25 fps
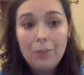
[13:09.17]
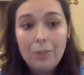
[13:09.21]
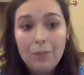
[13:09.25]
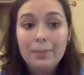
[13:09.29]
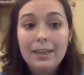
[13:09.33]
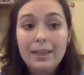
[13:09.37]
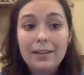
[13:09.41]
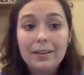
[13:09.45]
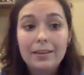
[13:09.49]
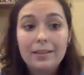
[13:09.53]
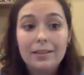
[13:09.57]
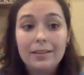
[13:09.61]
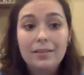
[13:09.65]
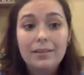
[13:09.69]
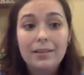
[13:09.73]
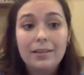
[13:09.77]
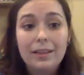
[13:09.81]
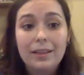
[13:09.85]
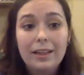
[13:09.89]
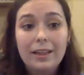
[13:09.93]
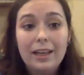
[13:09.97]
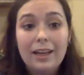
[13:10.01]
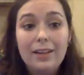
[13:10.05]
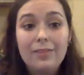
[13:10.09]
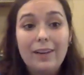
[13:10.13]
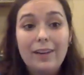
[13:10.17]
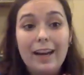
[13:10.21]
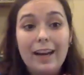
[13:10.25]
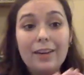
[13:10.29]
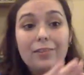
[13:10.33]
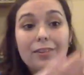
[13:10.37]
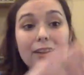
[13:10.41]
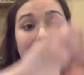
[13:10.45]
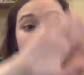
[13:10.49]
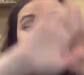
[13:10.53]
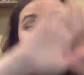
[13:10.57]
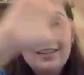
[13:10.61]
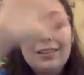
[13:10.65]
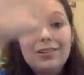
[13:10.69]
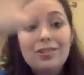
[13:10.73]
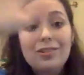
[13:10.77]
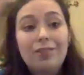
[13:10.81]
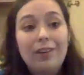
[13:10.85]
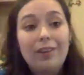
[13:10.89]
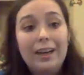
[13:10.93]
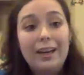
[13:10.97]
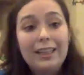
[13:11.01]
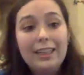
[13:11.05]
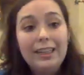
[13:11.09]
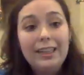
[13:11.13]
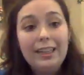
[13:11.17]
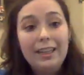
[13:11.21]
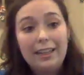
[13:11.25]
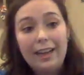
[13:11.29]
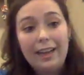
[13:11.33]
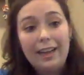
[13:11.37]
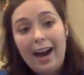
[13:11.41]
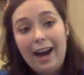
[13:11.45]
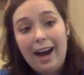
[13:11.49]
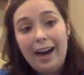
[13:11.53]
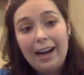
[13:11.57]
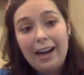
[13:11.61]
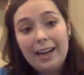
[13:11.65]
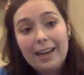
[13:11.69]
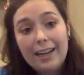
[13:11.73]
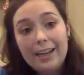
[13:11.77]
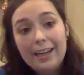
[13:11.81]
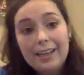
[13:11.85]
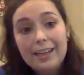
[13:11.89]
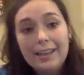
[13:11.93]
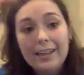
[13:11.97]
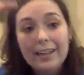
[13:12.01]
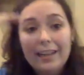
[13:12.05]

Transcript: Because if everything is funny and high